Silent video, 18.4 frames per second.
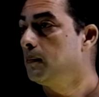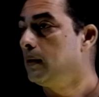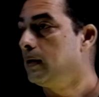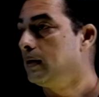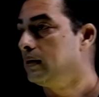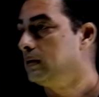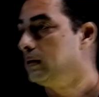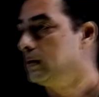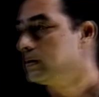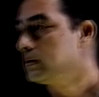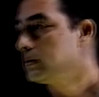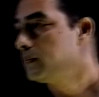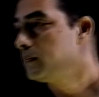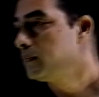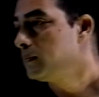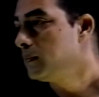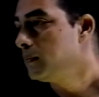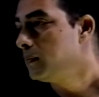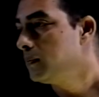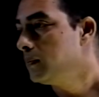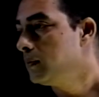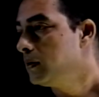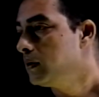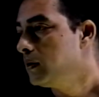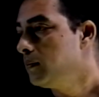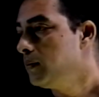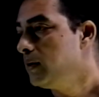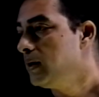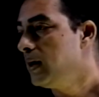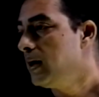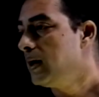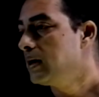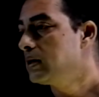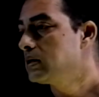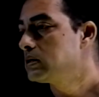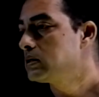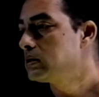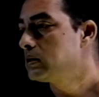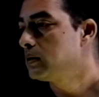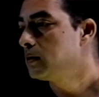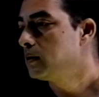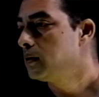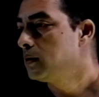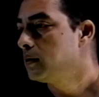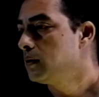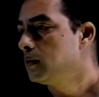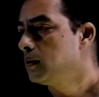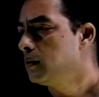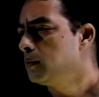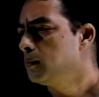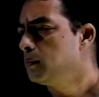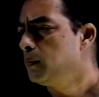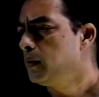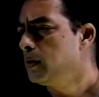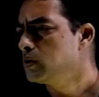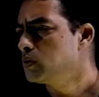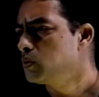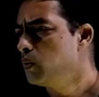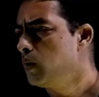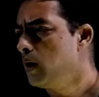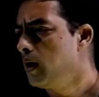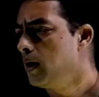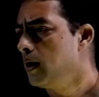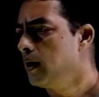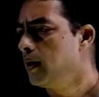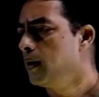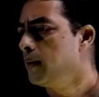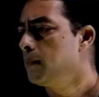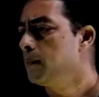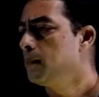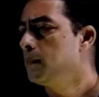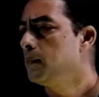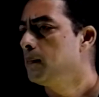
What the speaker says: like this. It will be X plus Y